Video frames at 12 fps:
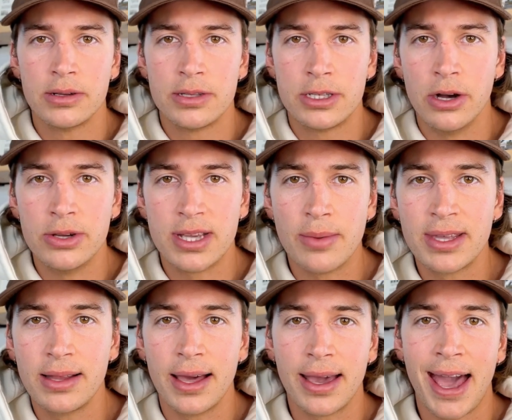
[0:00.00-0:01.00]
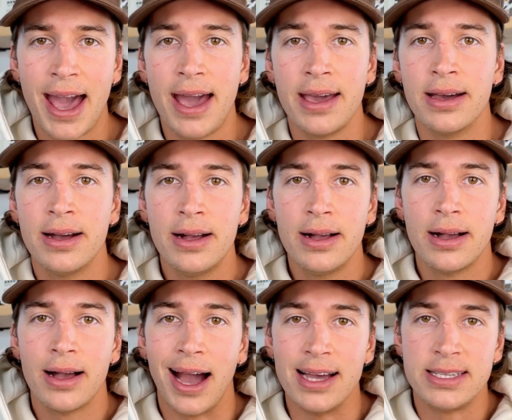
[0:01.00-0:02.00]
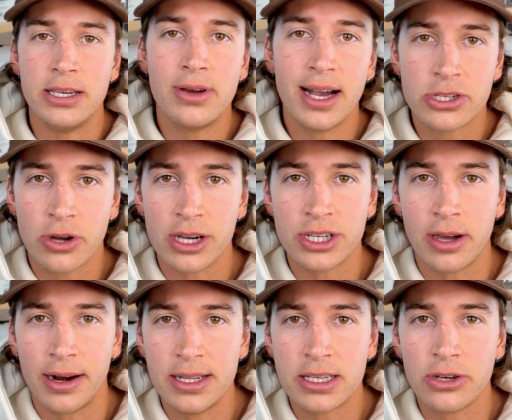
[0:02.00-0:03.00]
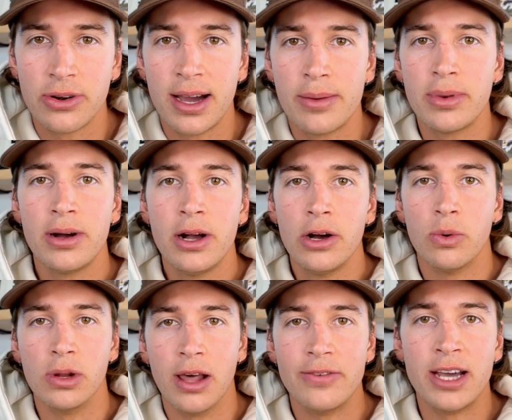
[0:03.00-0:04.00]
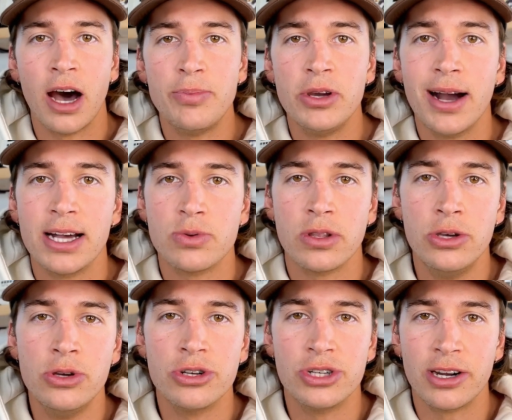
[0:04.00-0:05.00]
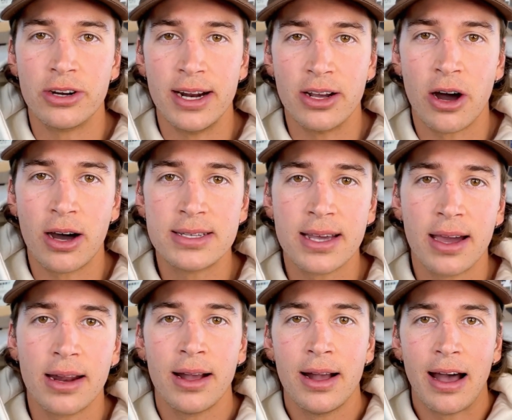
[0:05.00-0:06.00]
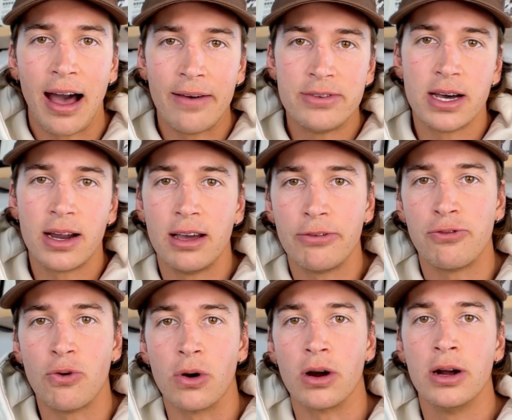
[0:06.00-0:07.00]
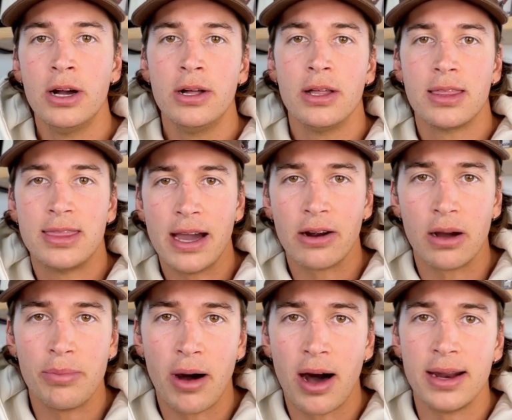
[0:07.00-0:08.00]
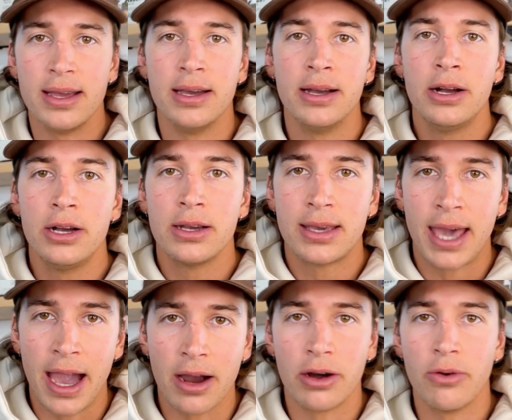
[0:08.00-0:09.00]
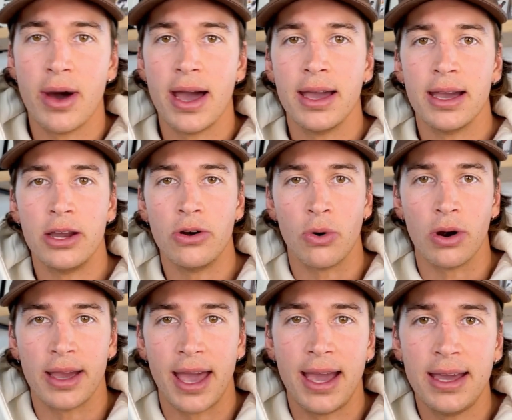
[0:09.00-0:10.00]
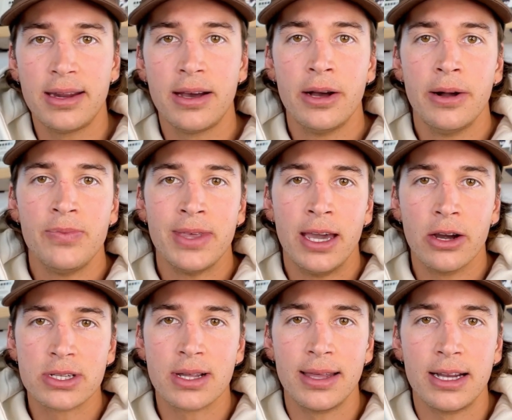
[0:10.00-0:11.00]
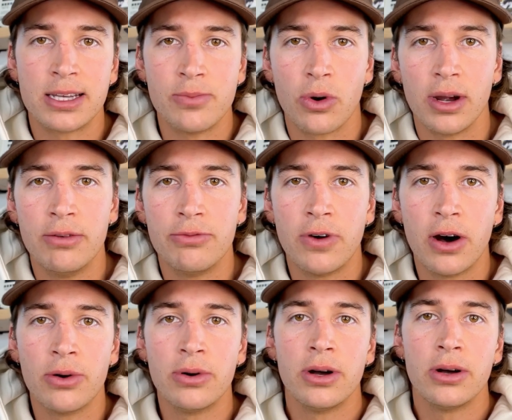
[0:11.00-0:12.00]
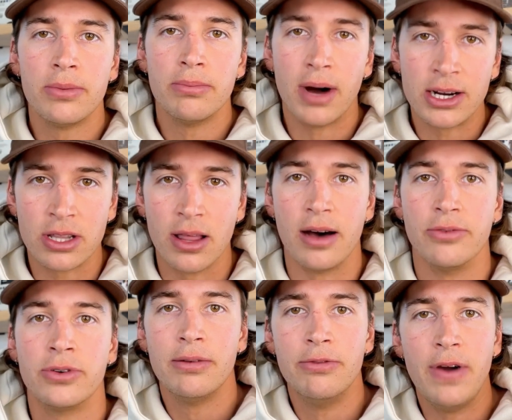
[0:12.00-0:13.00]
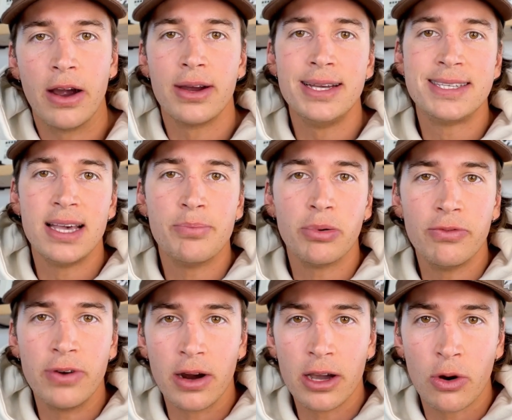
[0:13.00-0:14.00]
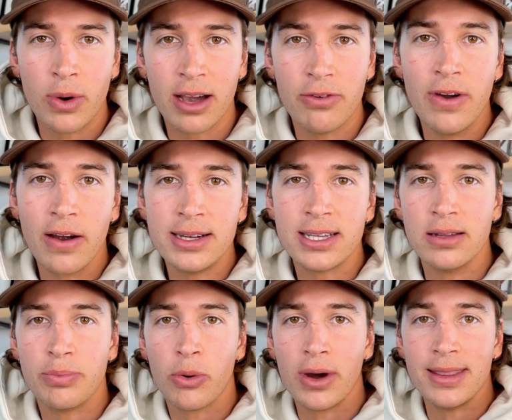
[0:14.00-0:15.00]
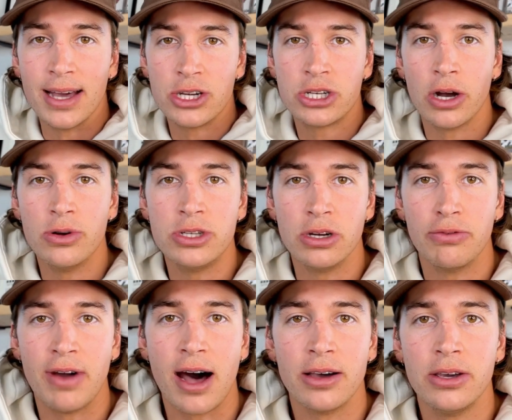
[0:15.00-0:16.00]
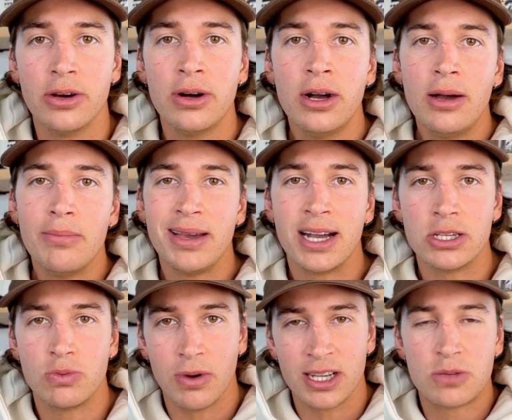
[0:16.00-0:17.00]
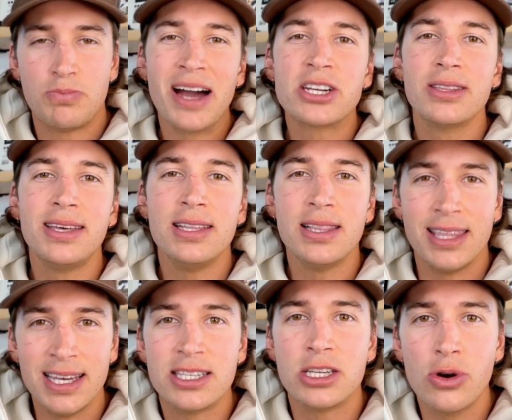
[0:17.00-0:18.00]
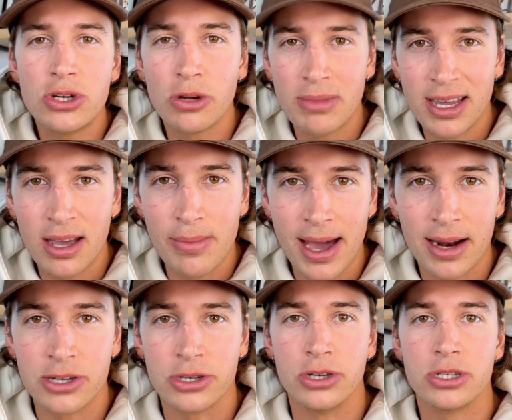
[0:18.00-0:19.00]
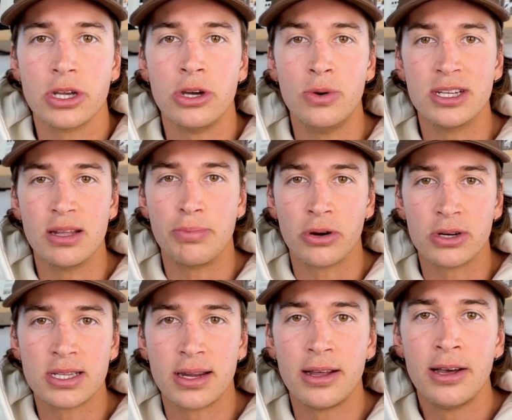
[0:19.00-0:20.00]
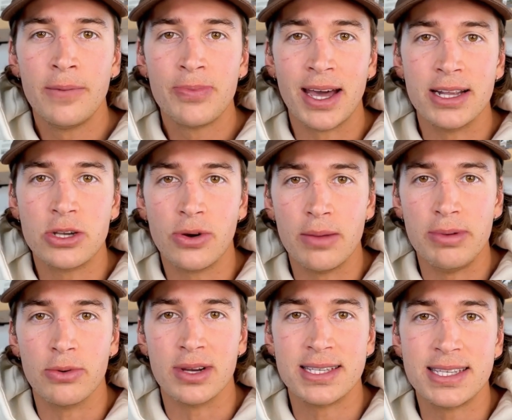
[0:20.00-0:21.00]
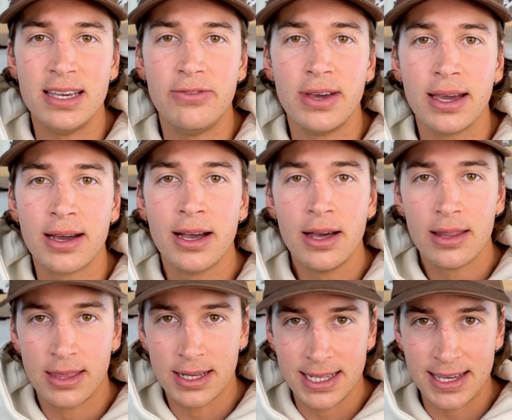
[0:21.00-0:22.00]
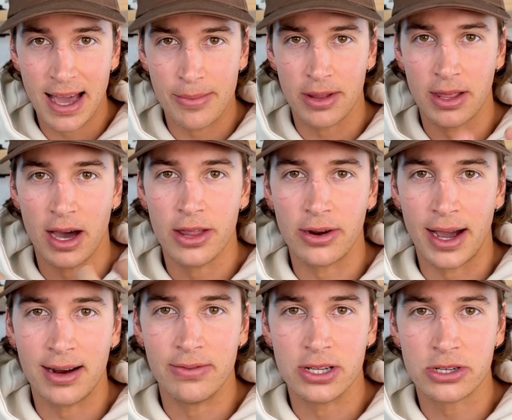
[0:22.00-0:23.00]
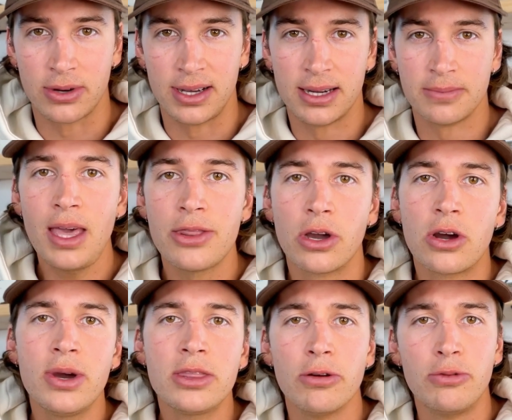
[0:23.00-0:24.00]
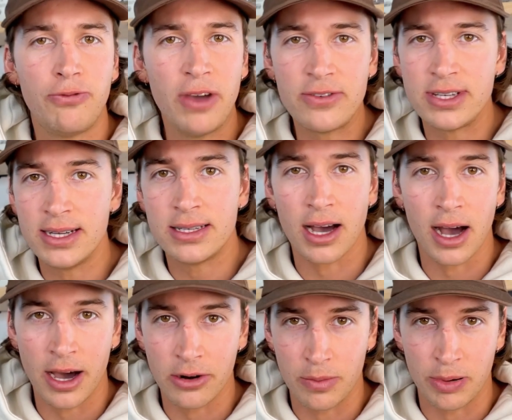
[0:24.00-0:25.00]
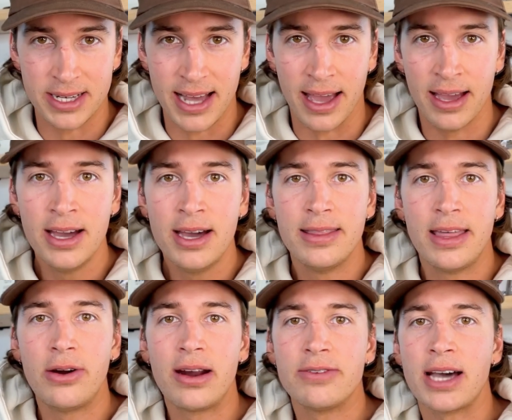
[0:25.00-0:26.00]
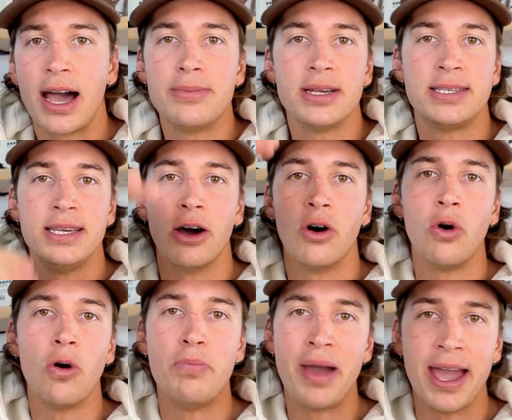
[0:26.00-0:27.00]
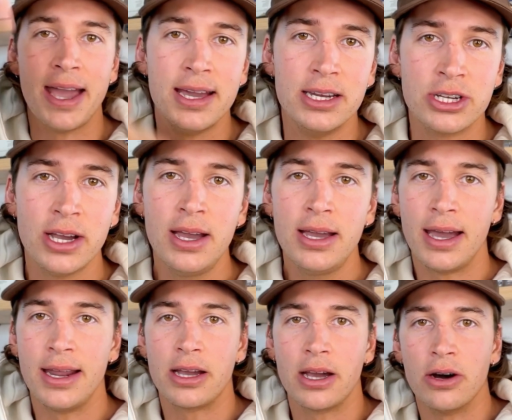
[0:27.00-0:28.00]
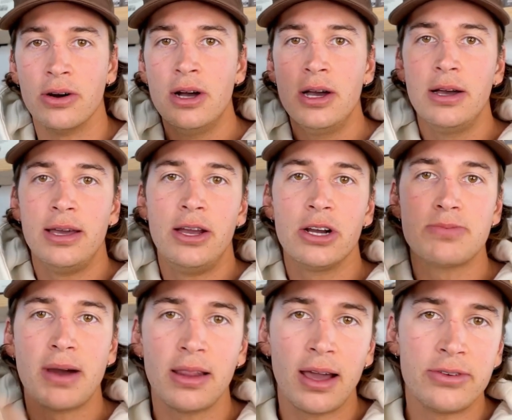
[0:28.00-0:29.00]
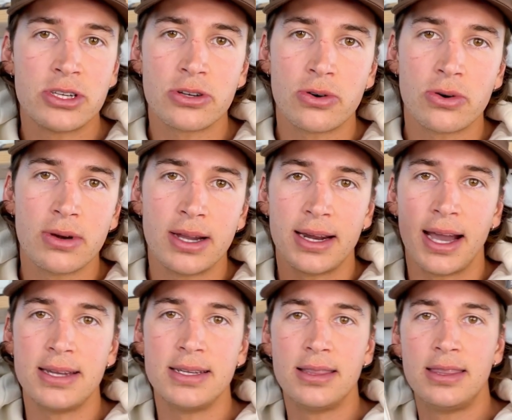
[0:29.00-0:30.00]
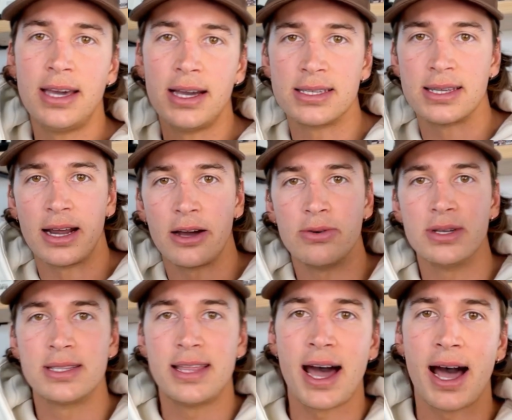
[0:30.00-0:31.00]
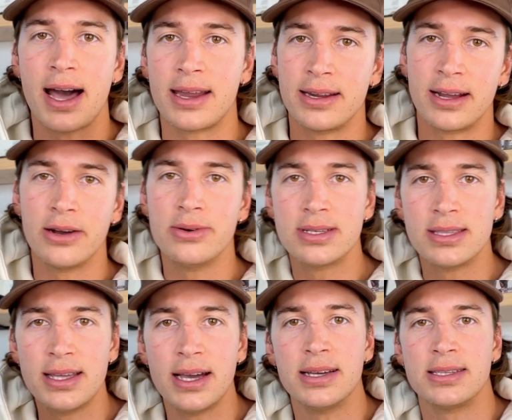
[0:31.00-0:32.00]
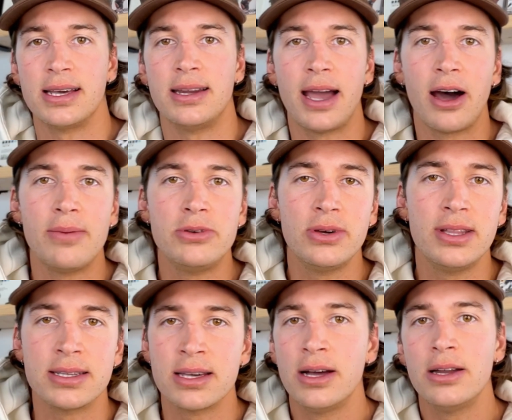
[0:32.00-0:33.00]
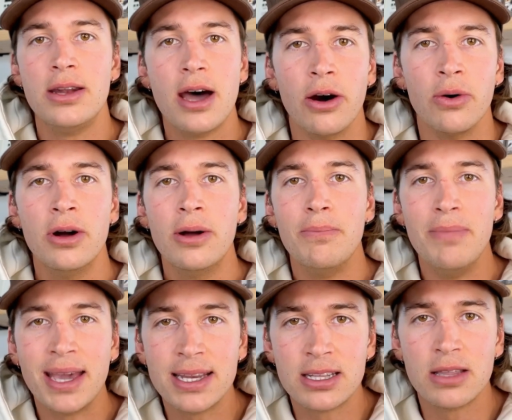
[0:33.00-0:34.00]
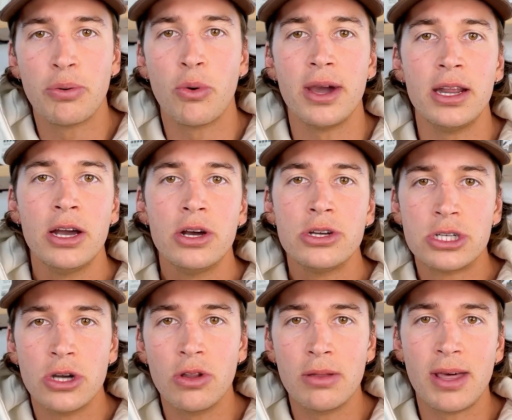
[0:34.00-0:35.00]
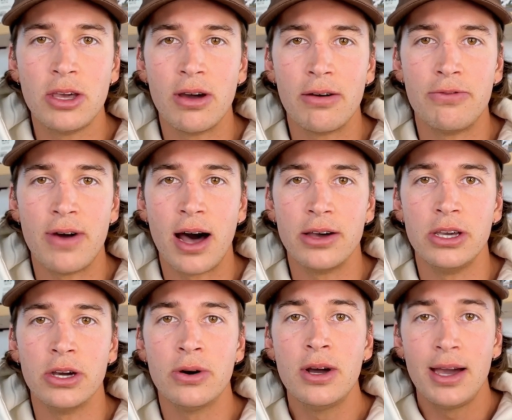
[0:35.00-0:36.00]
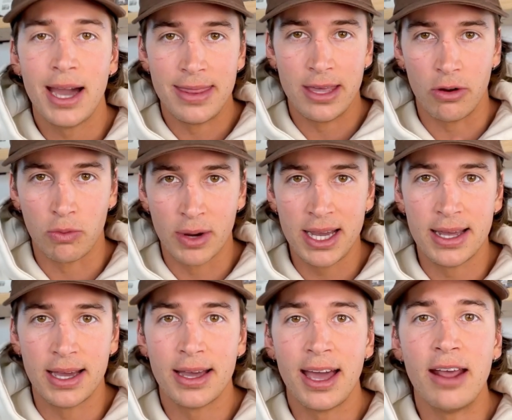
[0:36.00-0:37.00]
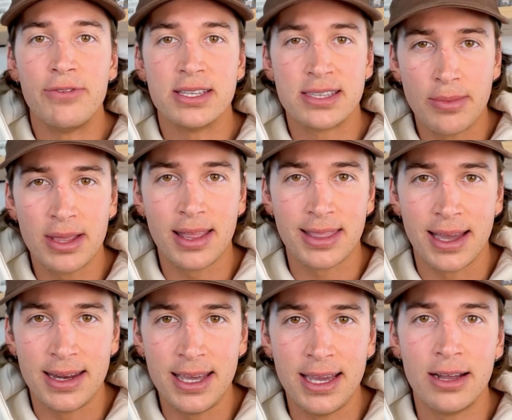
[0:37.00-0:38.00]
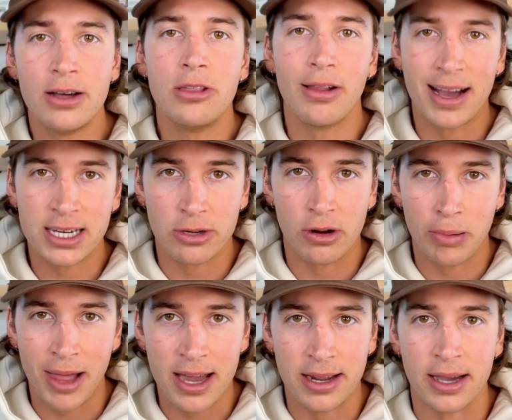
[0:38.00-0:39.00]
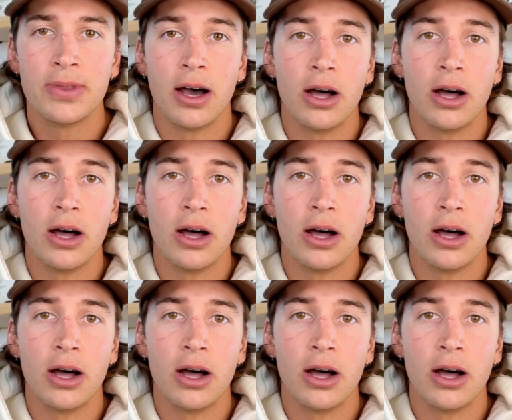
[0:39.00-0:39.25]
So something like, hey, I see you guys crushing on Instagram, would love to help you guys with user generated content. I've done it for Therabody, Caraway, and Orgain. Here's a link to more info. Much love. Very simple, very quick, very to the point that shows your value because especially these social media managers who is the person that is going to be receiving the DM on the other end of the screen. They're going through 50 to 100 per day. They don't have time to see a whole page and it go, here's my life story and I did this and I was that and I was this and now I'm doing this. No, make it to the point, show them that you have value and they'll read it and if it's something that they need, they'll actually reply to it.